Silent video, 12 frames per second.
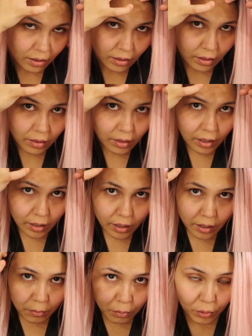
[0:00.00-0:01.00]
And then
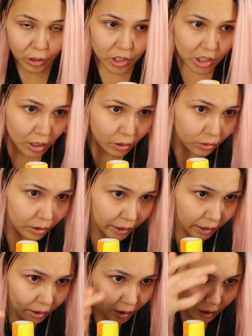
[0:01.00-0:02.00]
I brush out
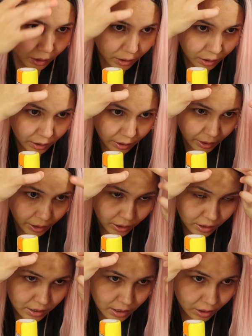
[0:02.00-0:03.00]
like
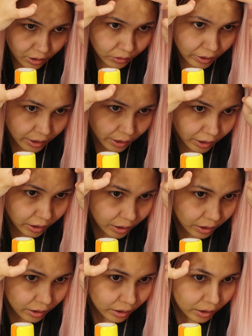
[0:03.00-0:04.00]
hairs that are right
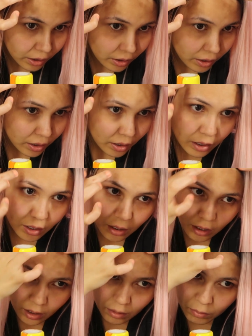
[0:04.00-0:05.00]
here
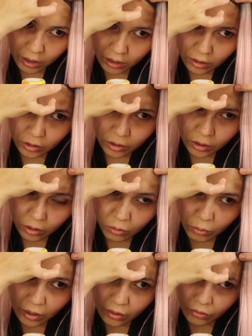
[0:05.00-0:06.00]
and make it look all
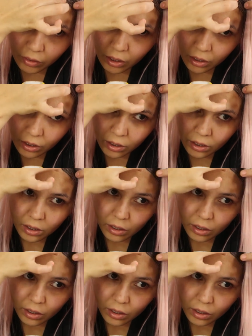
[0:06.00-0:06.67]
wavy.